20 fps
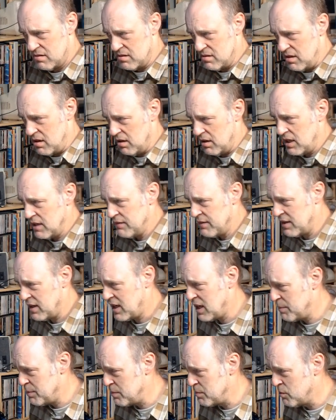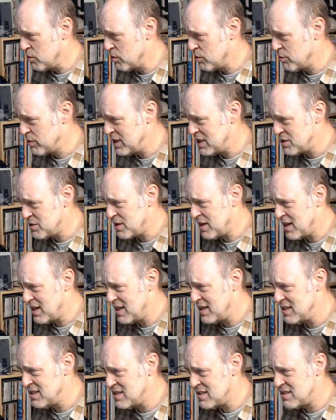I'll give it a couple more
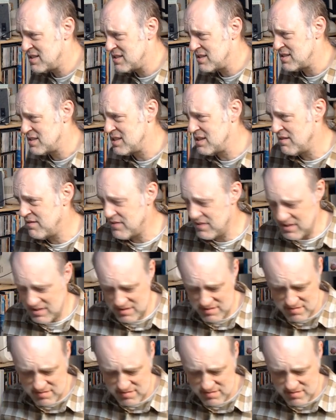retries to see if it